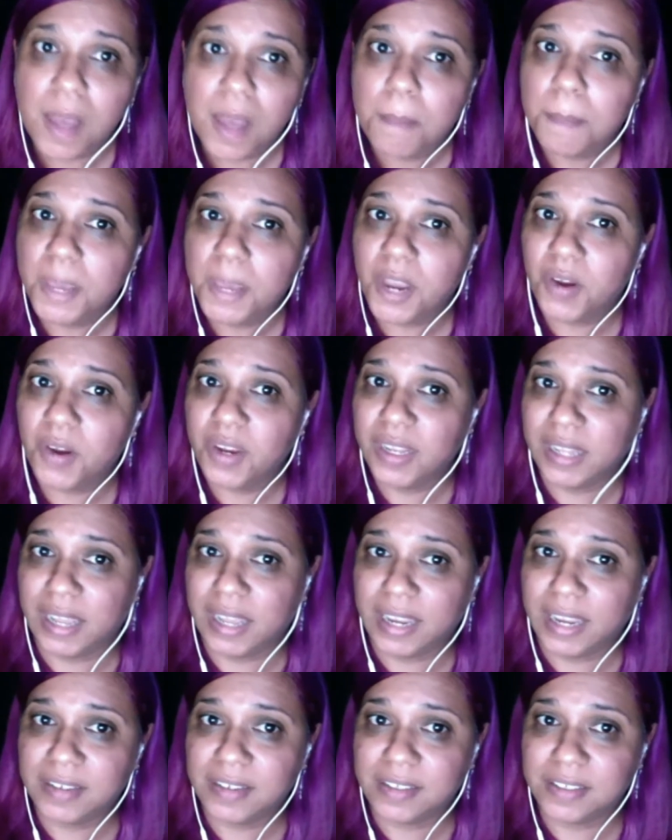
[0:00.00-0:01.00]
marry
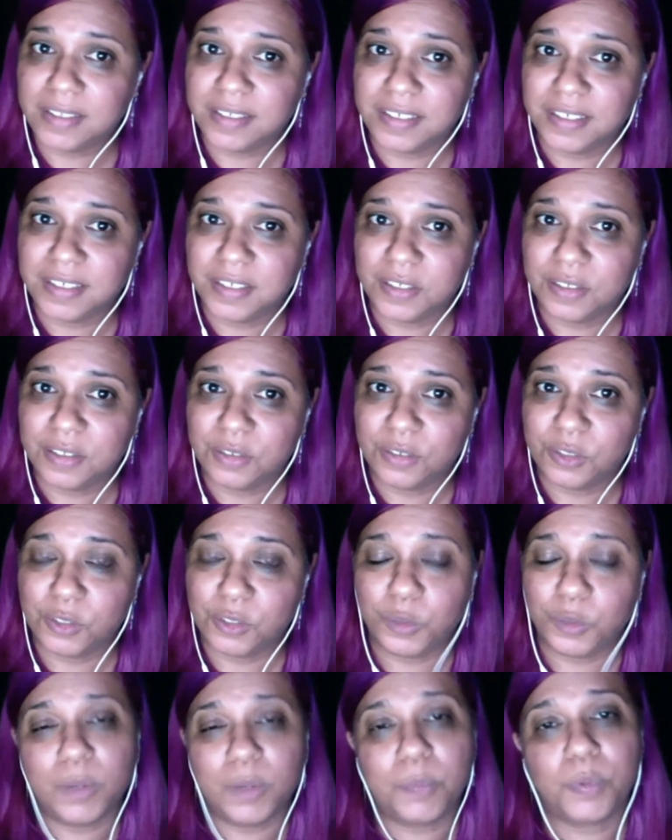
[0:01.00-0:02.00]
light
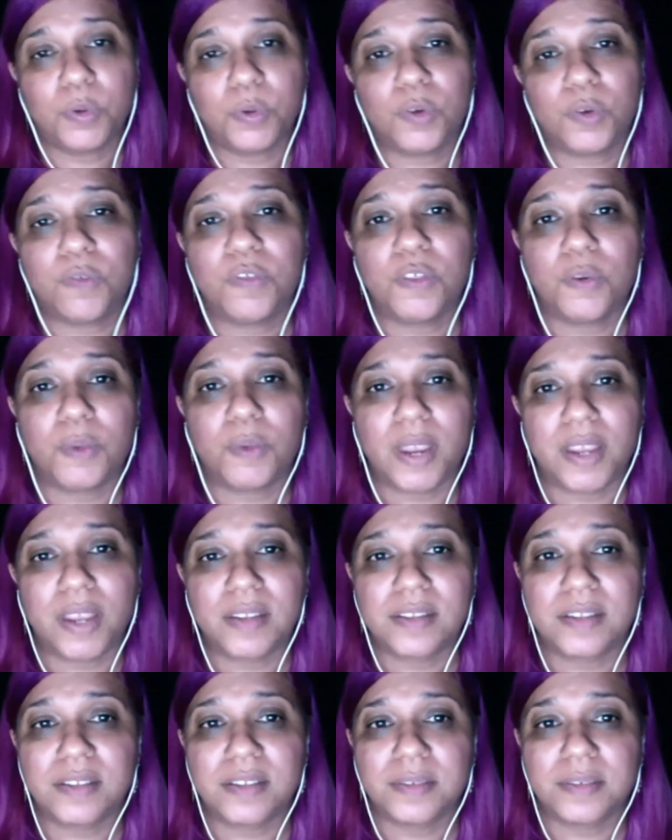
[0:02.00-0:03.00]
to improve the race.